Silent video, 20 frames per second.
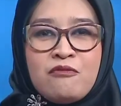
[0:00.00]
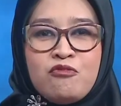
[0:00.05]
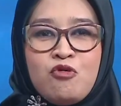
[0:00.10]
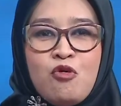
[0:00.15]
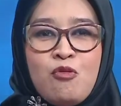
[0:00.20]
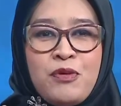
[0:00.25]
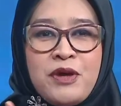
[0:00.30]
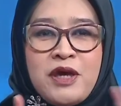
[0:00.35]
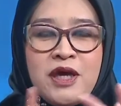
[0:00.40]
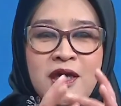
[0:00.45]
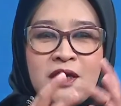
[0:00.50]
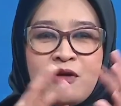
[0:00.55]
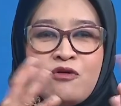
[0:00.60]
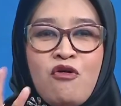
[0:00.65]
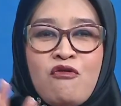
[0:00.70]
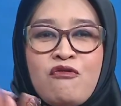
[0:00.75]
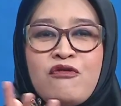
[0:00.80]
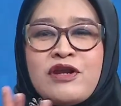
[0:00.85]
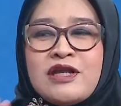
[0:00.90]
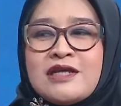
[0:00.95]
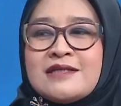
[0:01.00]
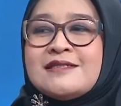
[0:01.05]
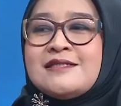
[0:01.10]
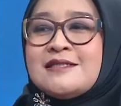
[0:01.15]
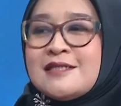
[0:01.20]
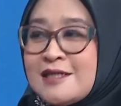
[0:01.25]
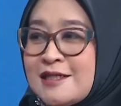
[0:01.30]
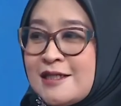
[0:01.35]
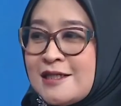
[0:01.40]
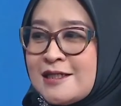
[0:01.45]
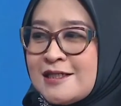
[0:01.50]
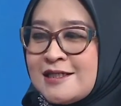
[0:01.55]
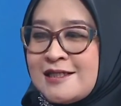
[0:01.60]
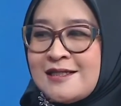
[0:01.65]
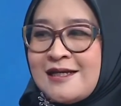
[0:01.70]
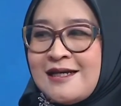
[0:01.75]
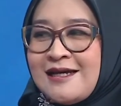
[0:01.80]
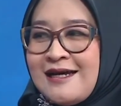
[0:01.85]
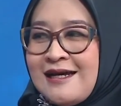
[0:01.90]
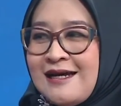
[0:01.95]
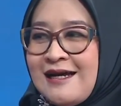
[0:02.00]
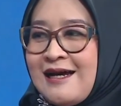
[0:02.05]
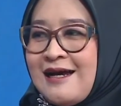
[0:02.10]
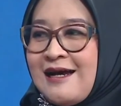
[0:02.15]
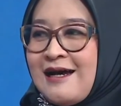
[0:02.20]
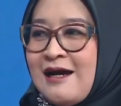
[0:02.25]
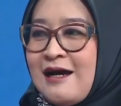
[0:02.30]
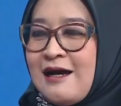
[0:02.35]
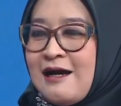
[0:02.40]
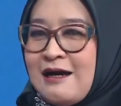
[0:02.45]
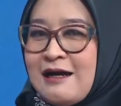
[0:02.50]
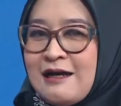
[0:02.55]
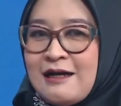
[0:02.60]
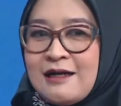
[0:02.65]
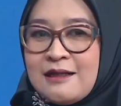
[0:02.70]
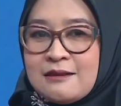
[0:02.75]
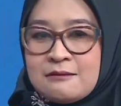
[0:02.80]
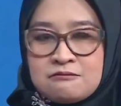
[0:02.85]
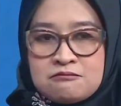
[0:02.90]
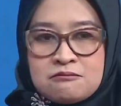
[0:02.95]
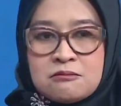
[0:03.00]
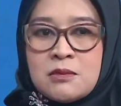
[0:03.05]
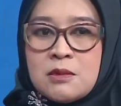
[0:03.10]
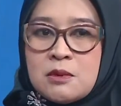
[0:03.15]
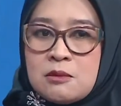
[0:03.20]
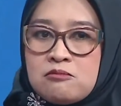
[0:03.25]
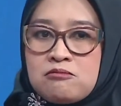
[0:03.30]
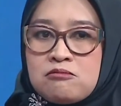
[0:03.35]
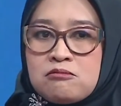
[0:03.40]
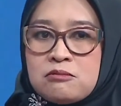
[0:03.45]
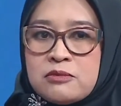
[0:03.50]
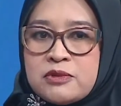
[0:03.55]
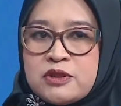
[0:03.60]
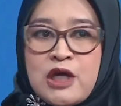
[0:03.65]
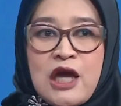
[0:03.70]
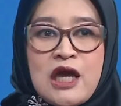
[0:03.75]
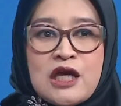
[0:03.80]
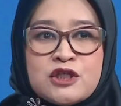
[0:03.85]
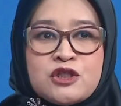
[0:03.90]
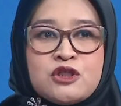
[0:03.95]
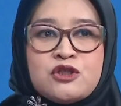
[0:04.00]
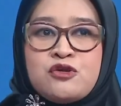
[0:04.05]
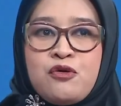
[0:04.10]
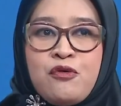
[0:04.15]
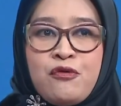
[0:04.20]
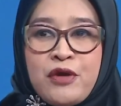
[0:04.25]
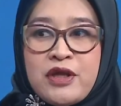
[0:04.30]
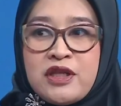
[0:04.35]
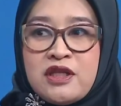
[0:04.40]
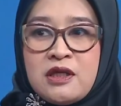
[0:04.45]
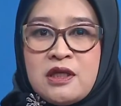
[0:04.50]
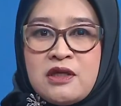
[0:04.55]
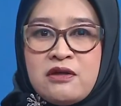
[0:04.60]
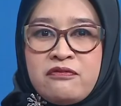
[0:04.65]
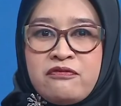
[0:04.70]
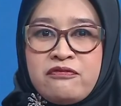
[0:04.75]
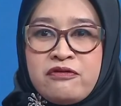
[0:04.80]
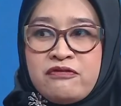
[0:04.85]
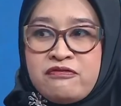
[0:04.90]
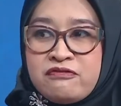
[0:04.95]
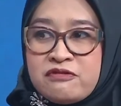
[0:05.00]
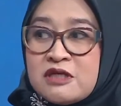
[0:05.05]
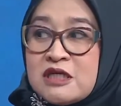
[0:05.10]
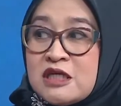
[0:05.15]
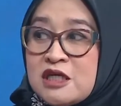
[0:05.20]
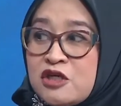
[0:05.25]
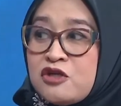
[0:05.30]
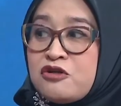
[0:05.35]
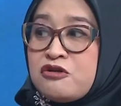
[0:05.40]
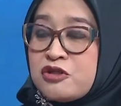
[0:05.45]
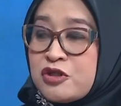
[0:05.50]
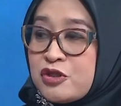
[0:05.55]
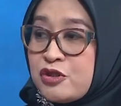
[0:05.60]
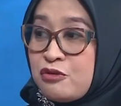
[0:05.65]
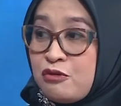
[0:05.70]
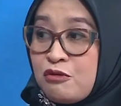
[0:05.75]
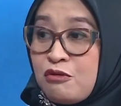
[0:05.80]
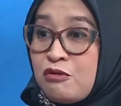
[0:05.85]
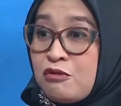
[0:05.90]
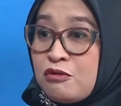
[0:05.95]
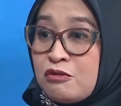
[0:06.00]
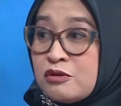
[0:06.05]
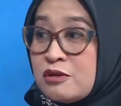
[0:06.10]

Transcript: whooping ovarian cysts, and the age is already 50 years old.